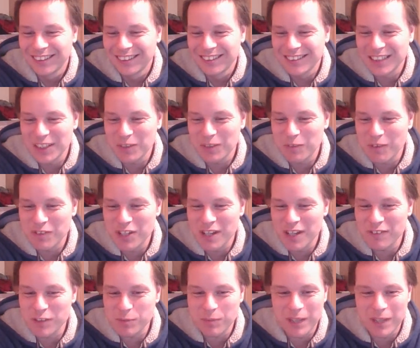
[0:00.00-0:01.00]
So we've
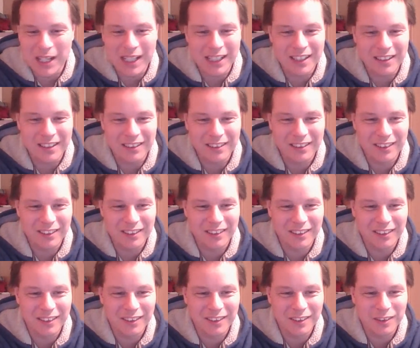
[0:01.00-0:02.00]
covered my
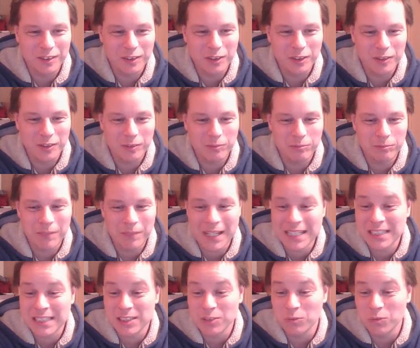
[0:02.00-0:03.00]

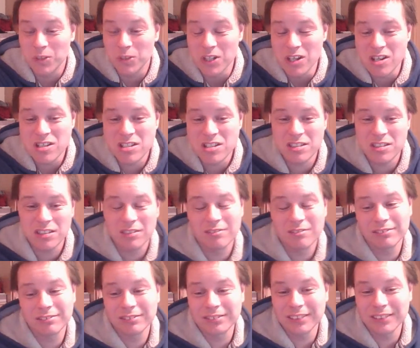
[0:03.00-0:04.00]
best and worst.
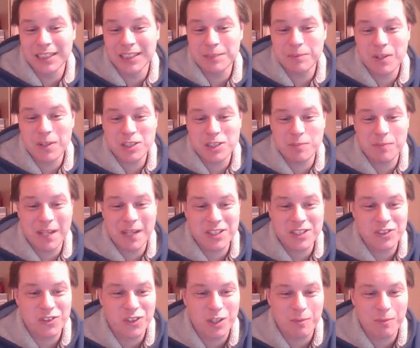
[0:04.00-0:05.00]
I suppose I better
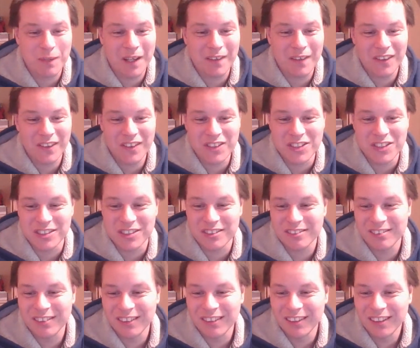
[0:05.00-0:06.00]
talk about the others.
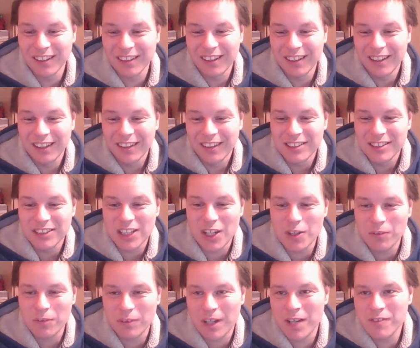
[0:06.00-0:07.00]

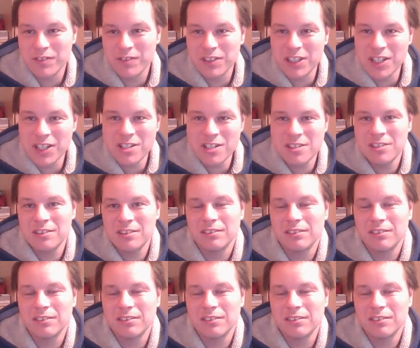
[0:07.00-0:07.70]
So I've done